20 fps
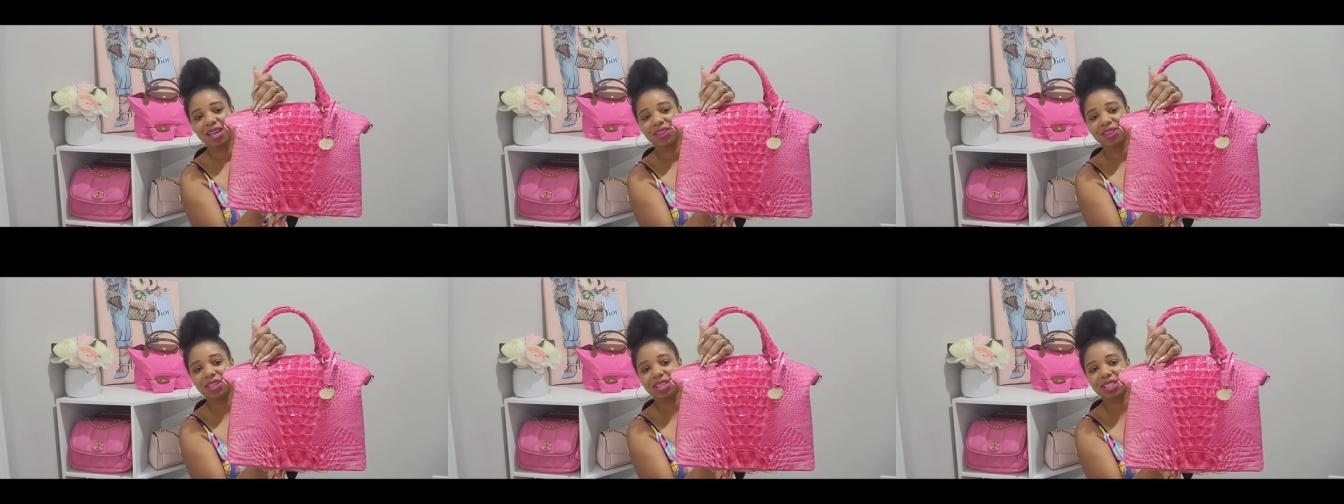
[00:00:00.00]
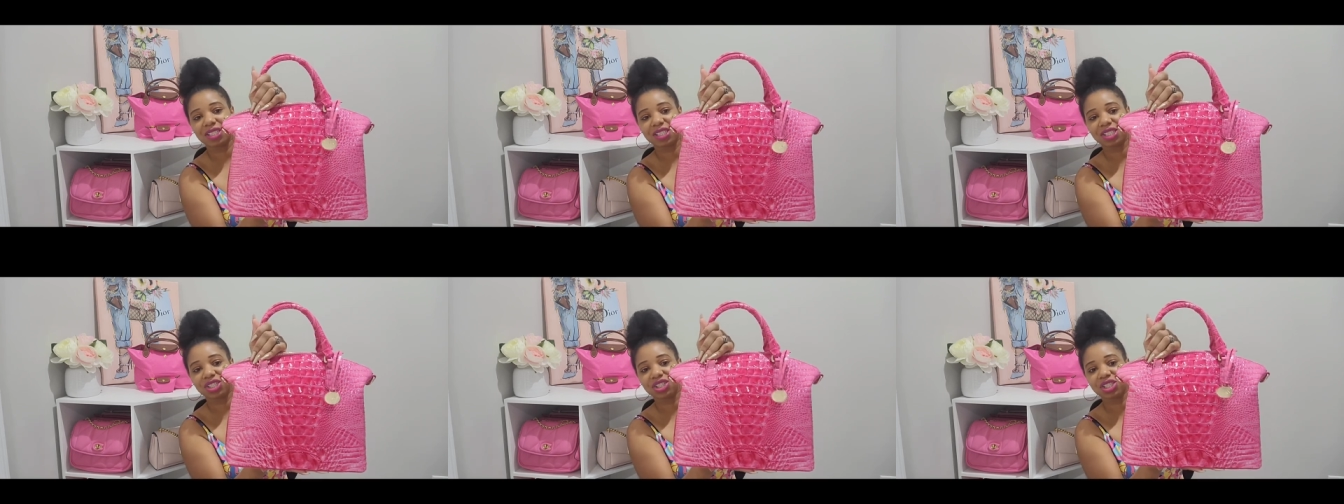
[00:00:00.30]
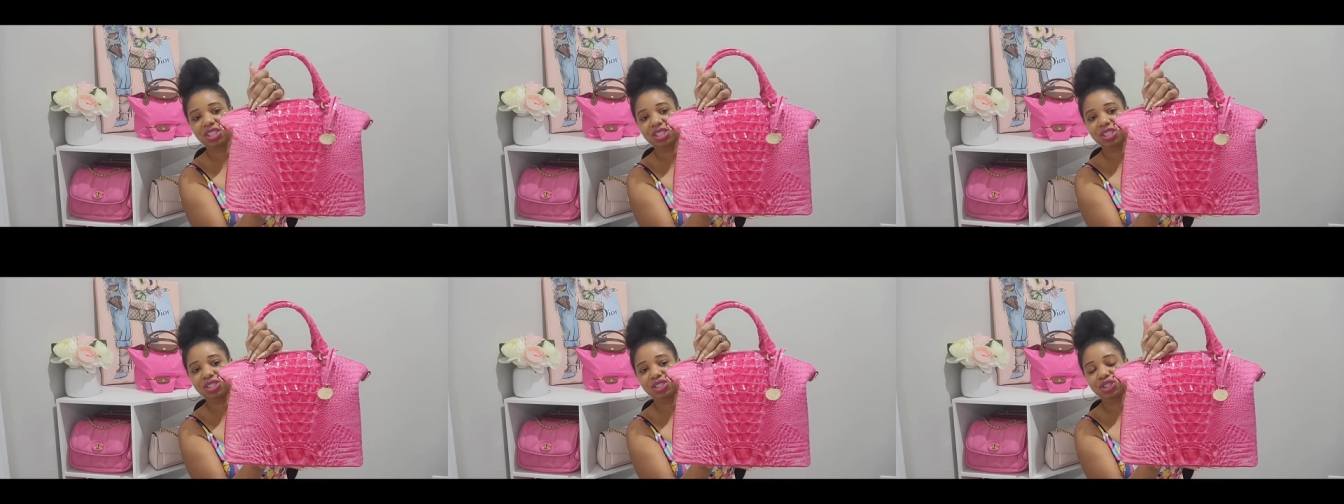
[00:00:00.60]
This is
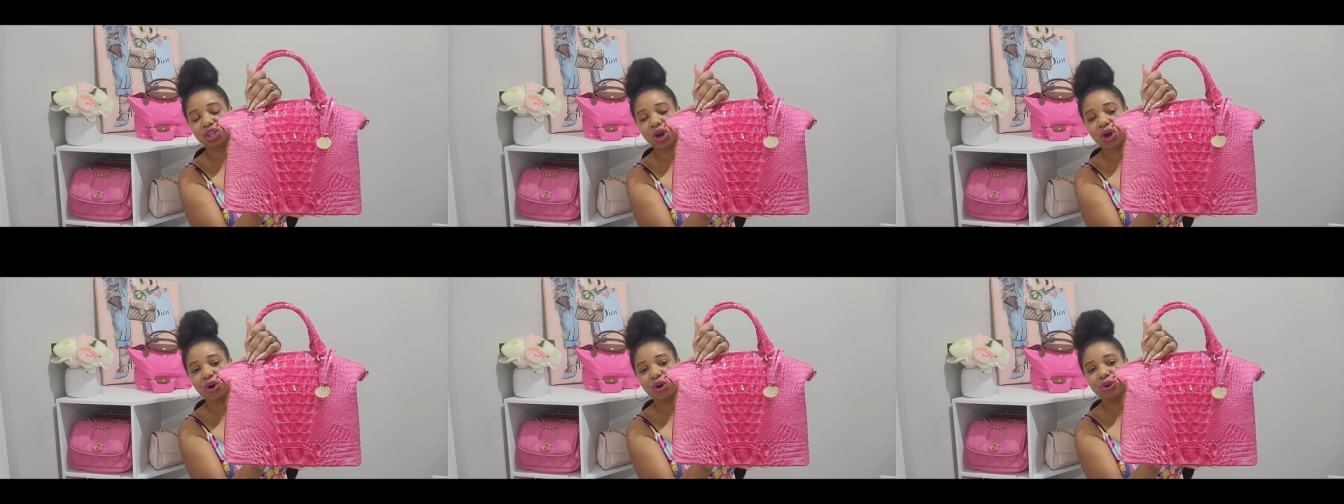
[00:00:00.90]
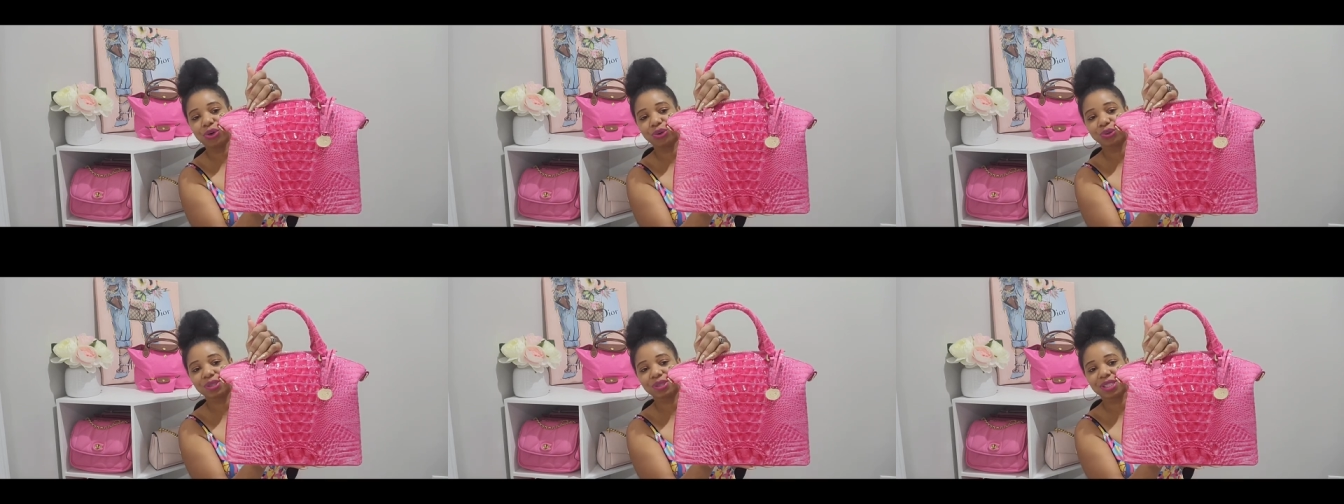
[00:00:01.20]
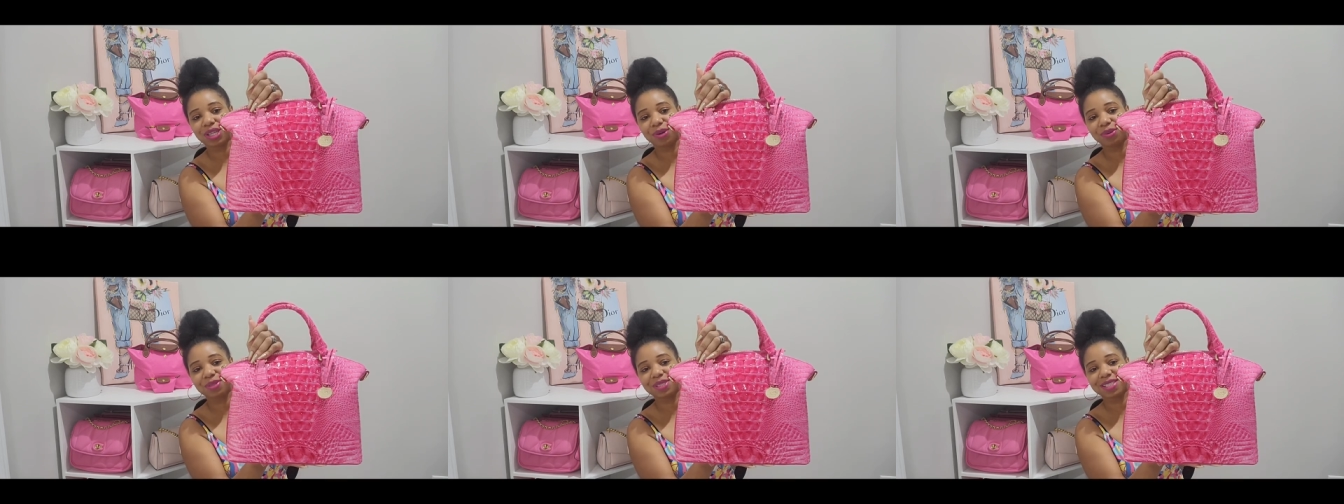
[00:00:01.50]
just so,
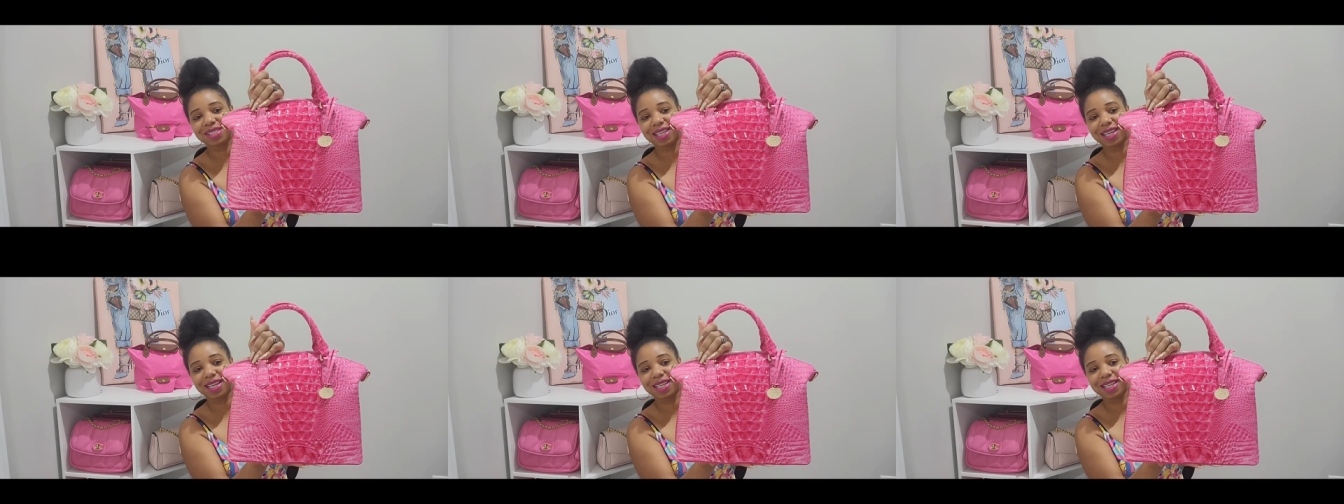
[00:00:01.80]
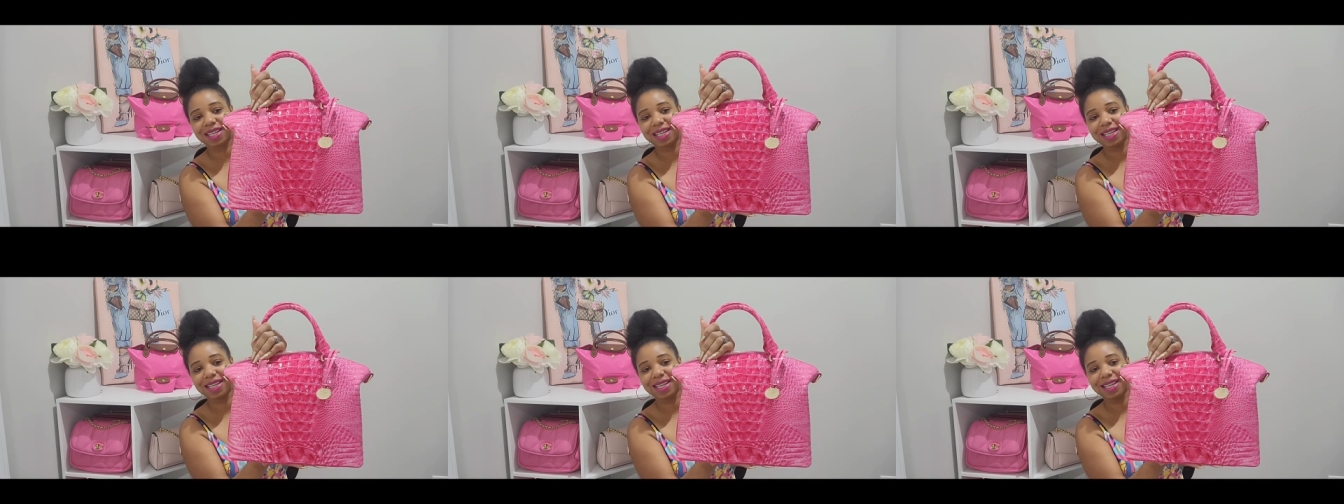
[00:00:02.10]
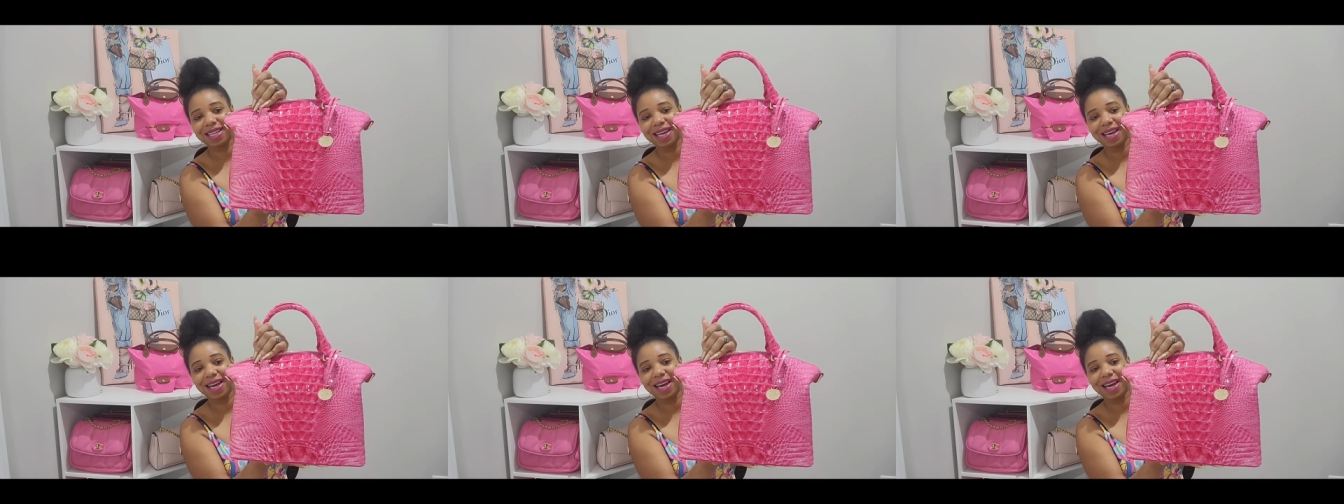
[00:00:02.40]
so stunning.